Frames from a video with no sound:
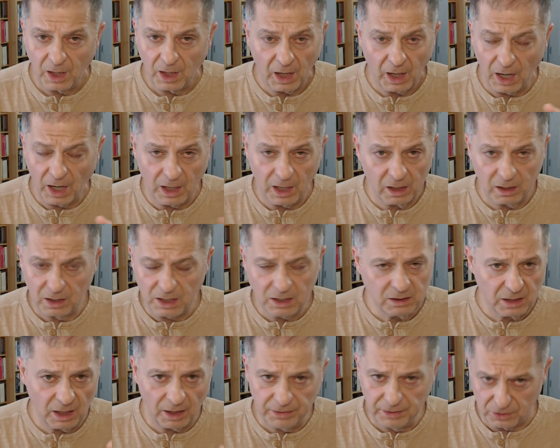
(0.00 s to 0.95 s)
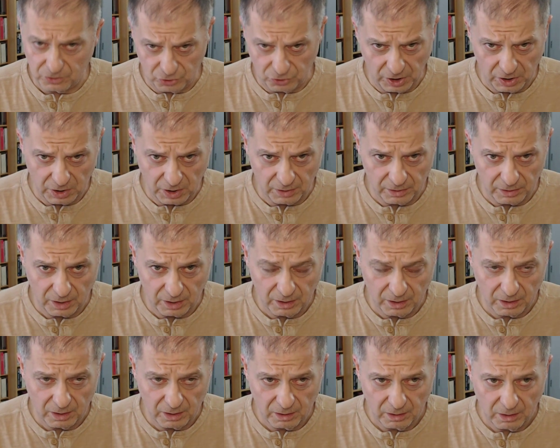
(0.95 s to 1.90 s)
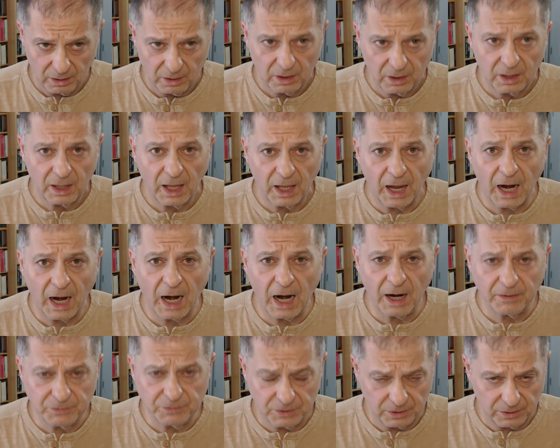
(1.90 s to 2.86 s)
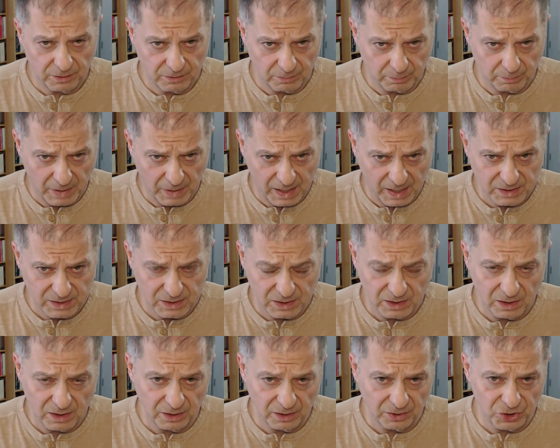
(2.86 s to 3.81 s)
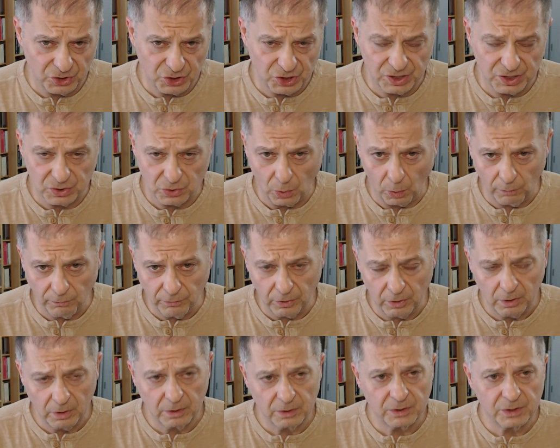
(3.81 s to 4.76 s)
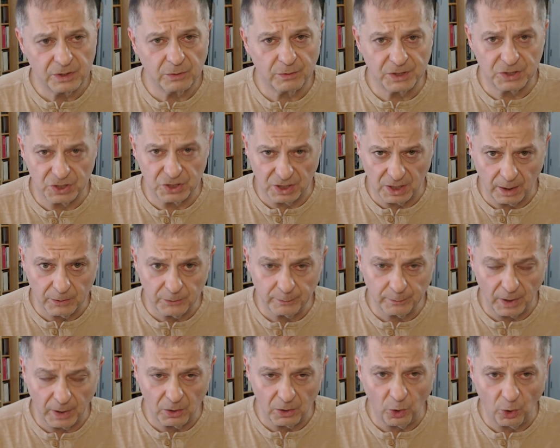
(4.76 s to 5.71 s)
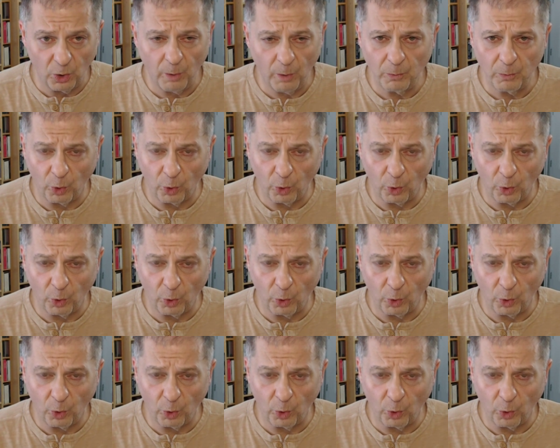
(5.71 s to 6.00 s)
and eat nothing, drink nothing. After the Mass liturgy is over, when she comes back home,